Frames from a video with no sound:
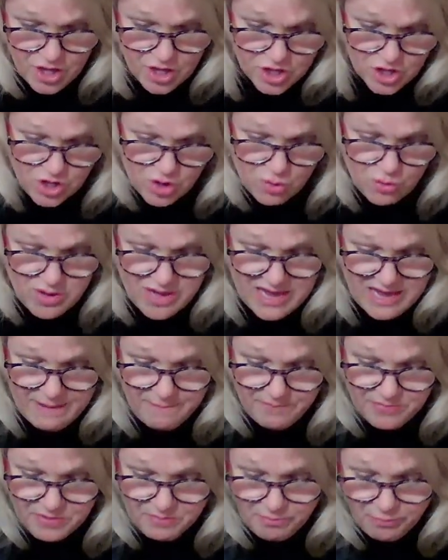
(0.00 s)
you keep
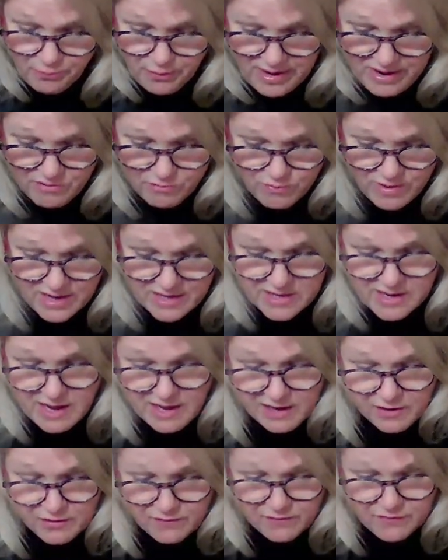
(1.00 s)
the bright red
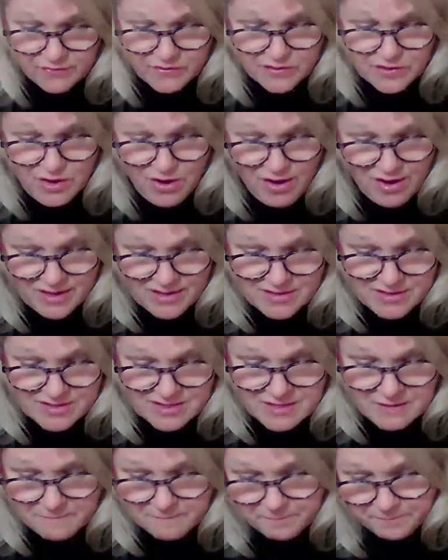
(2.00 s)
color of the sauce,